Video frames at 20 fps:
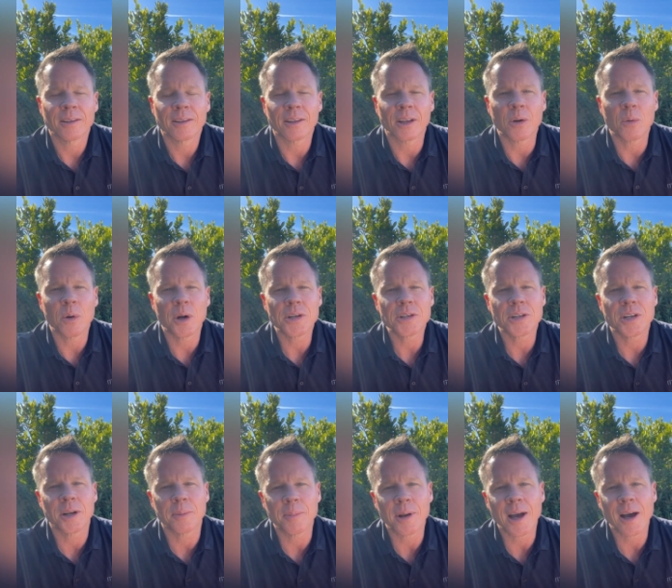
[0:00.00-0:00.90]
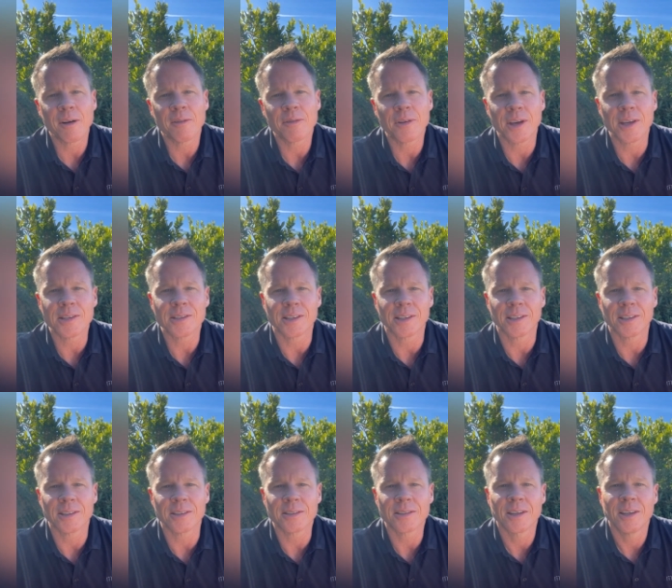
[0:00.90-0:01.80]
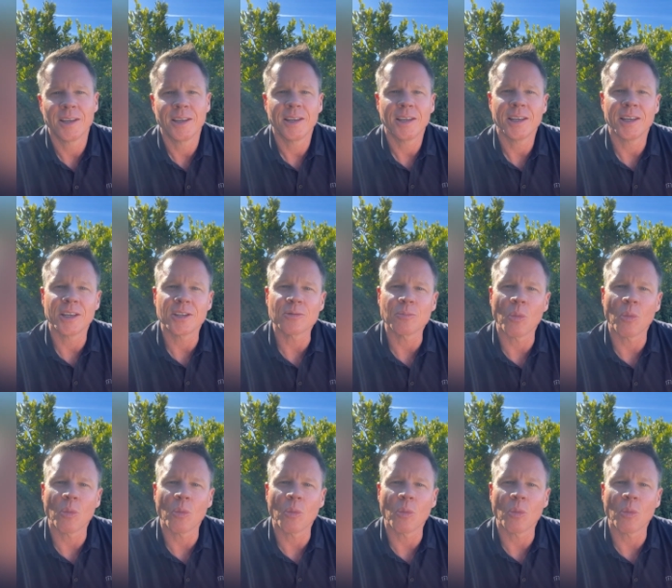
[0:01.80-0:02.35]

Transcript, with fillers: The question I'm now facing is is